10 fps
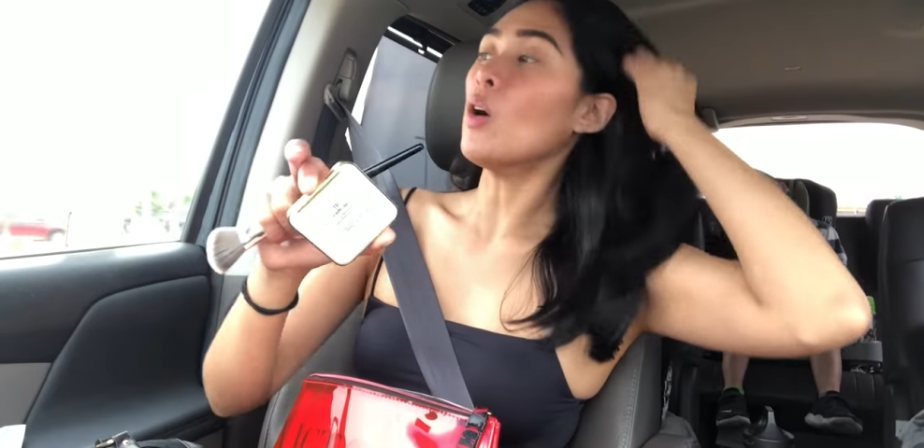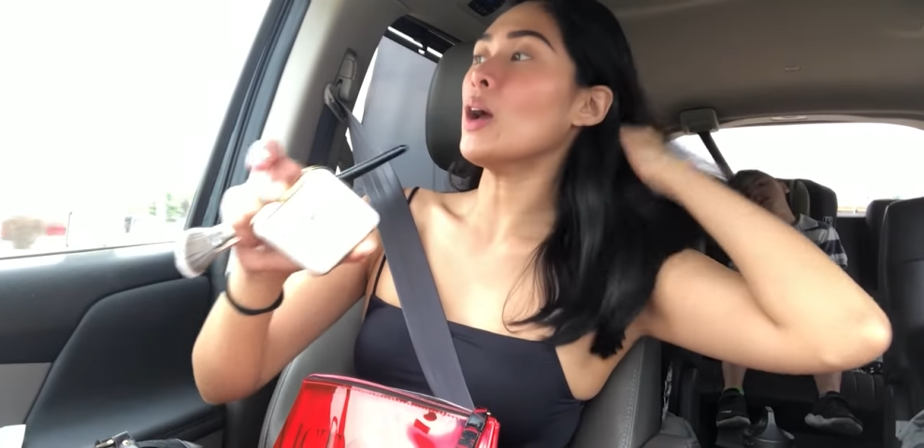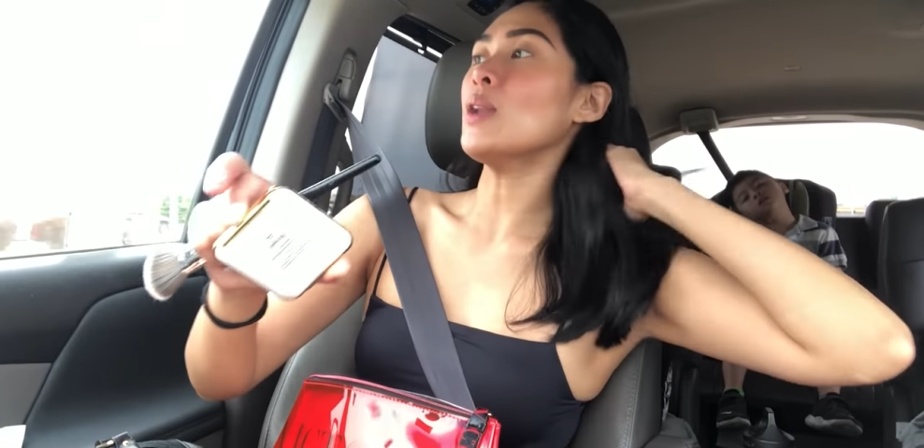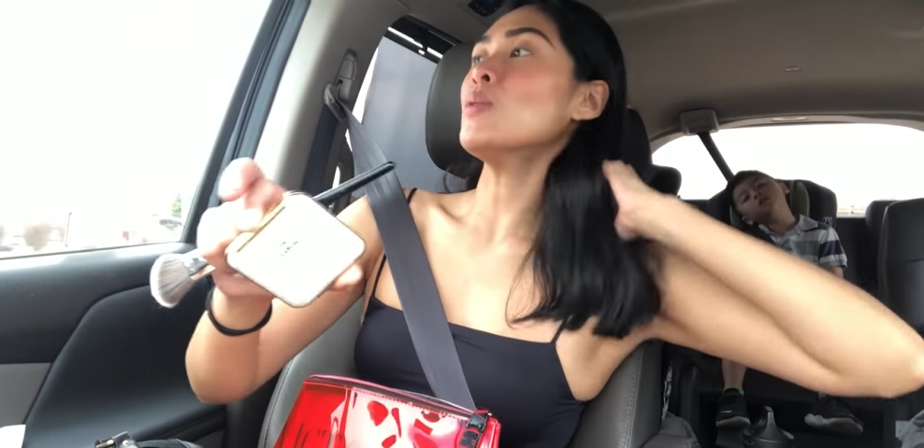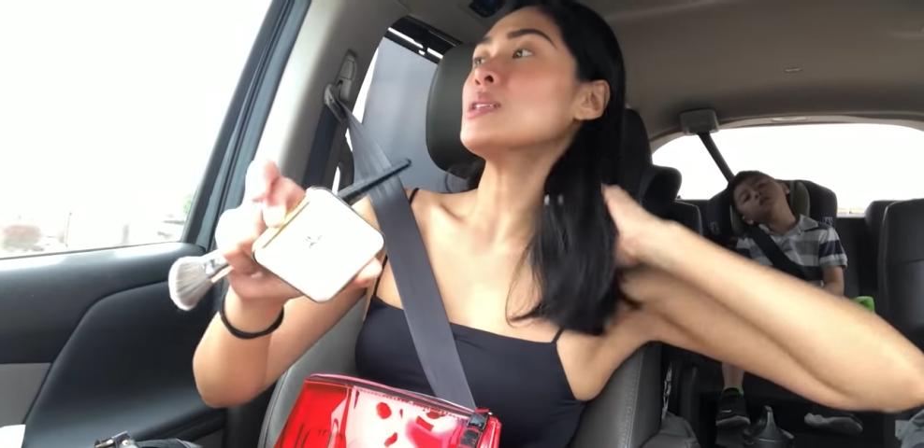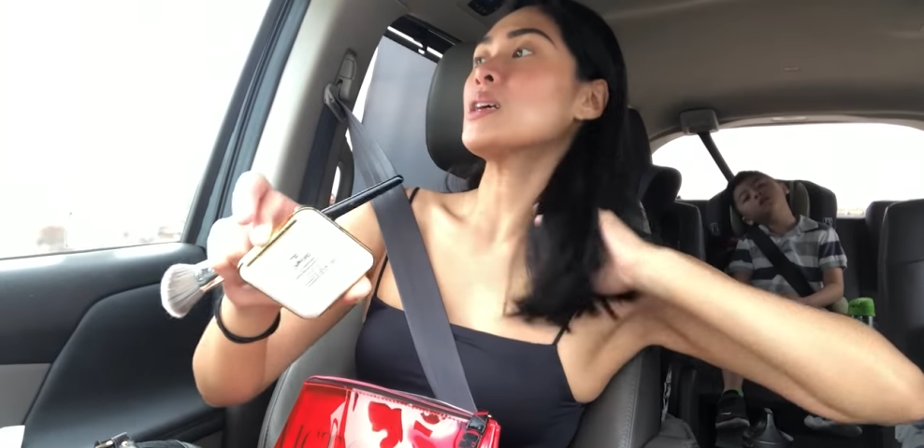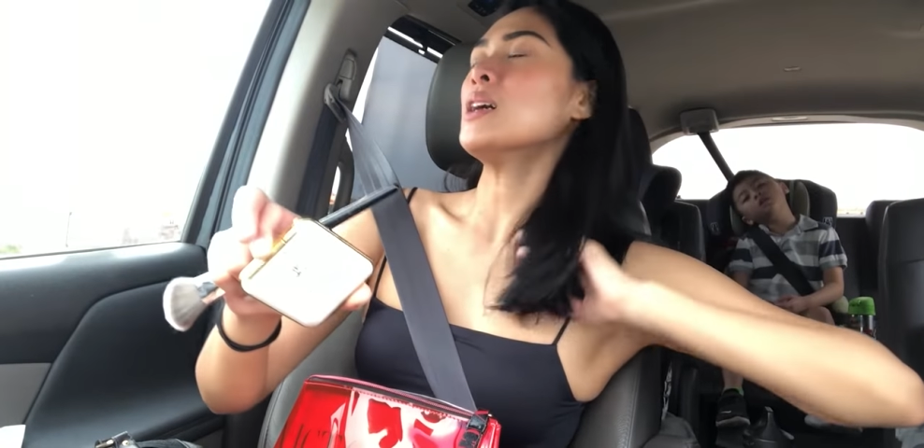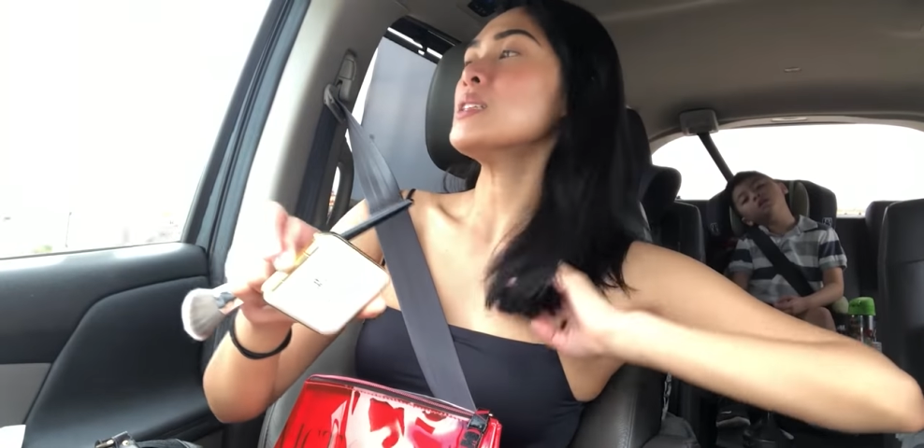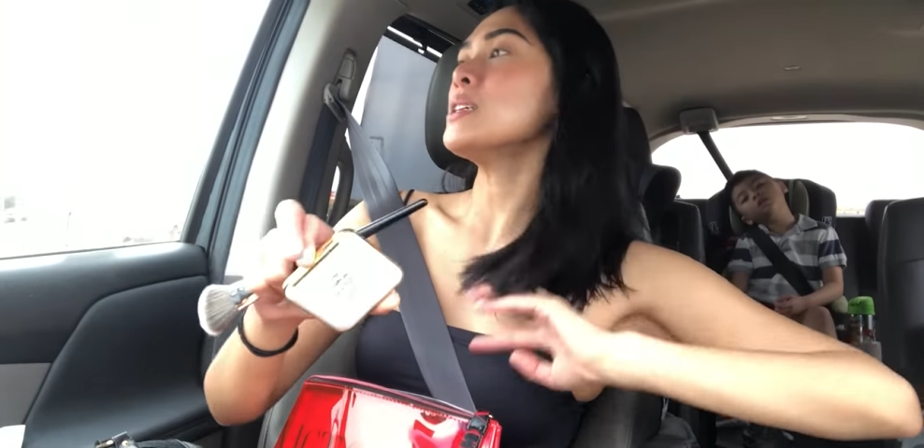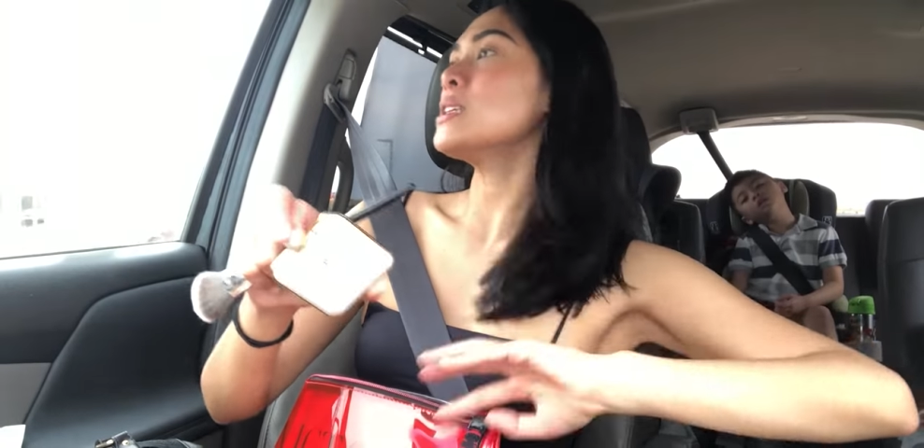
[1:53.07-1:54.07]
Oh, and
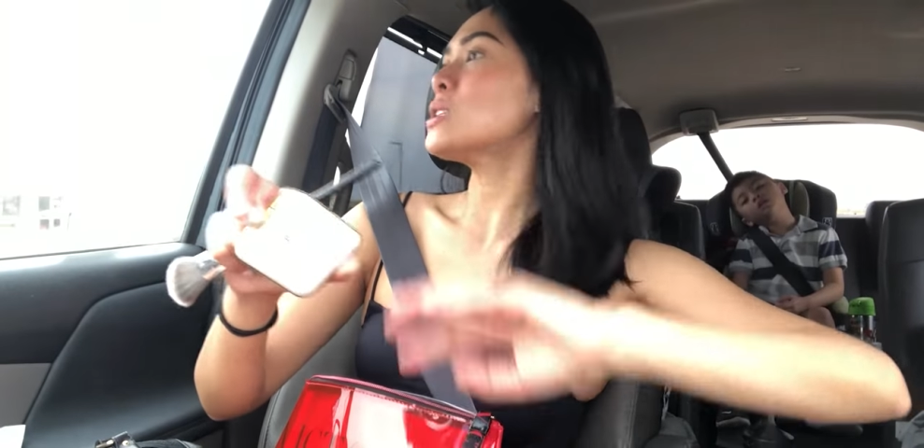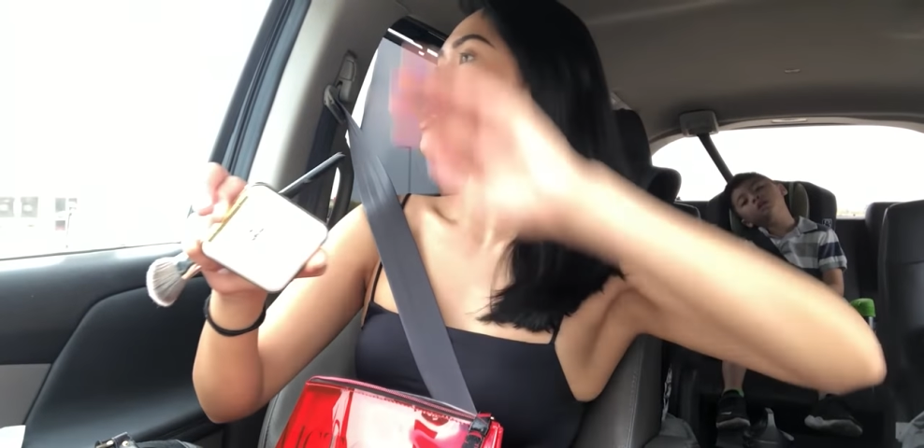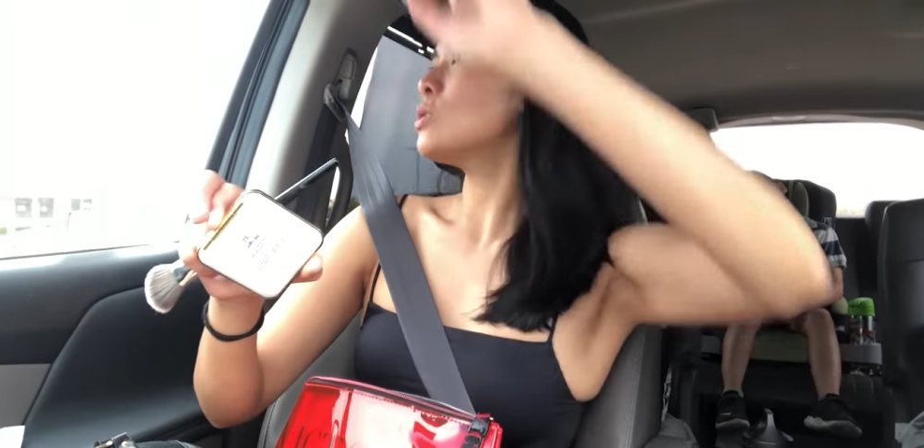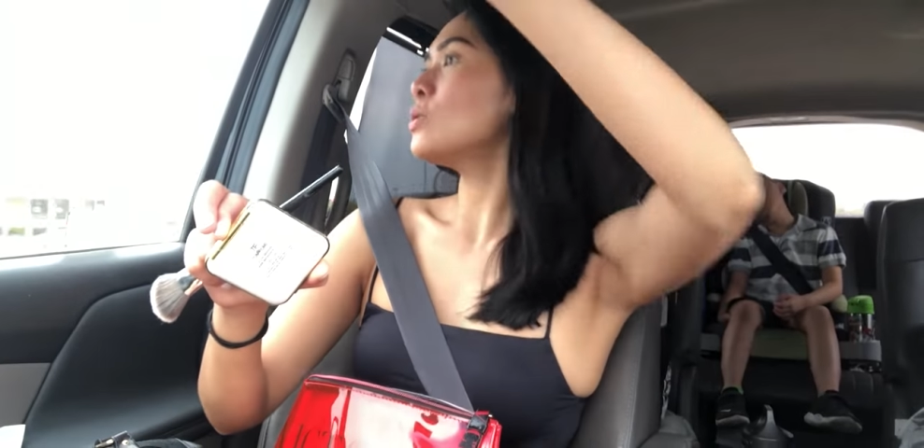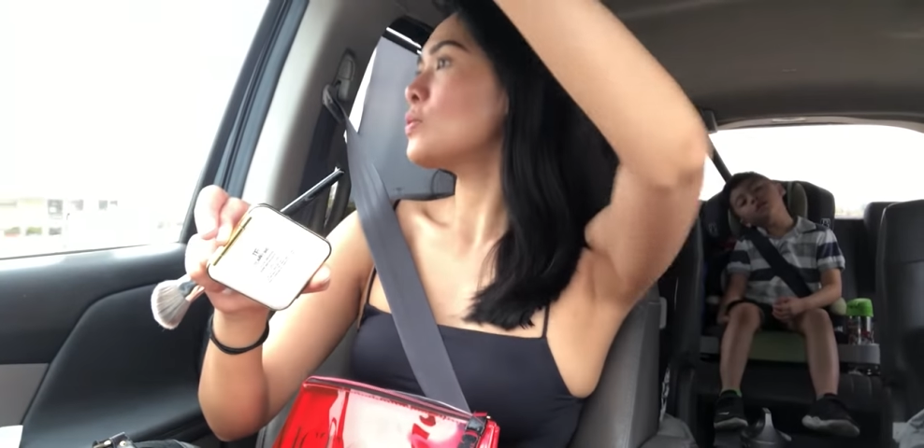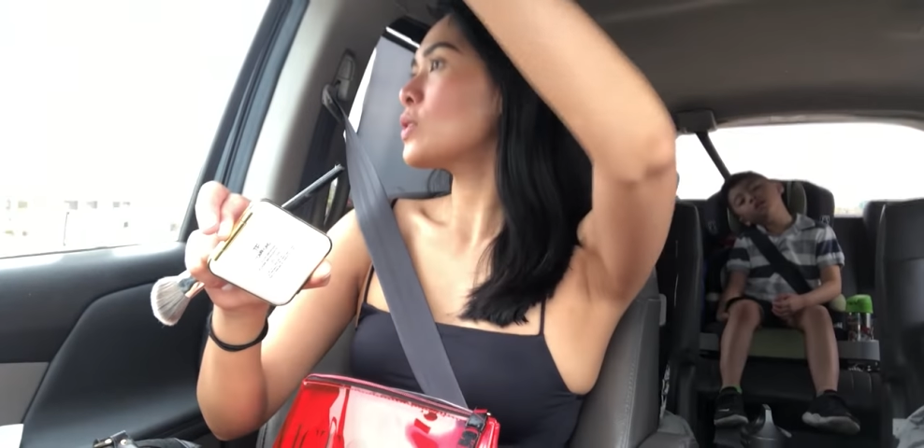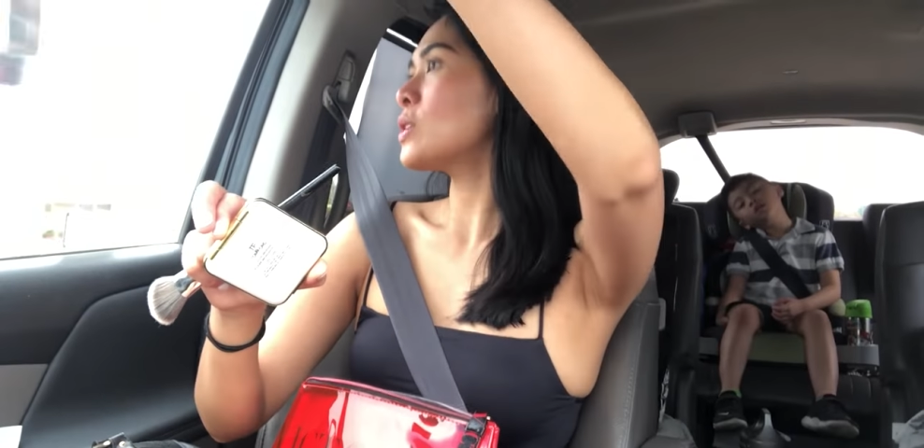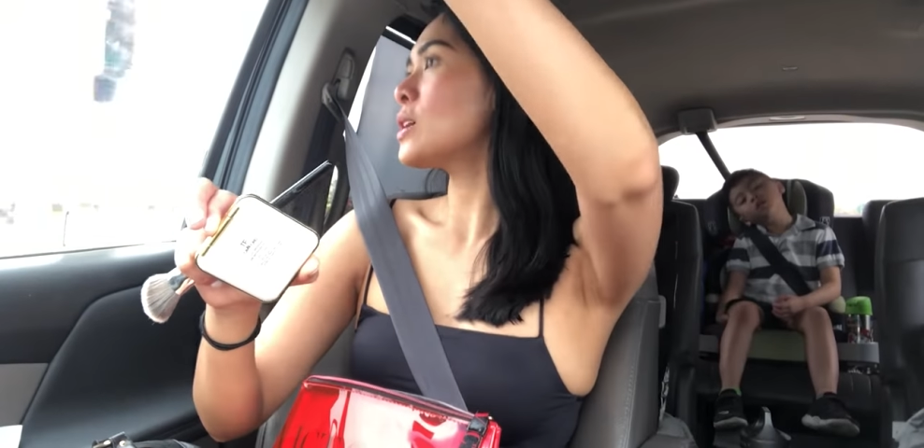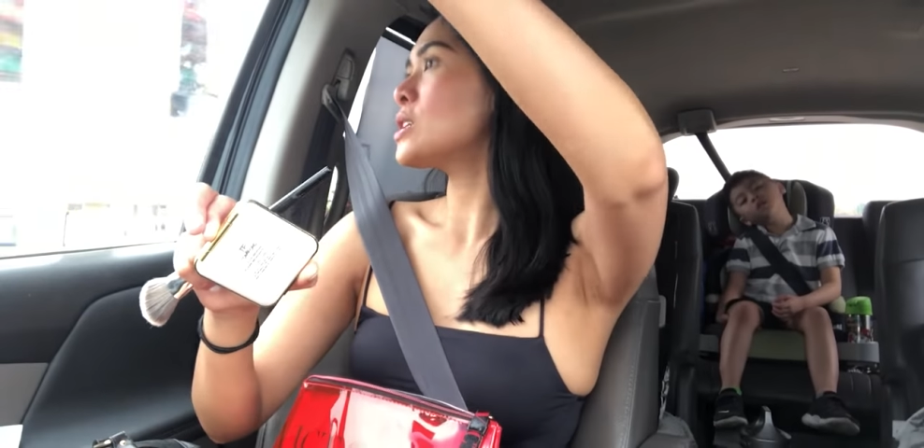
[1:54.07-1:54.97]
Wisconsin is known for their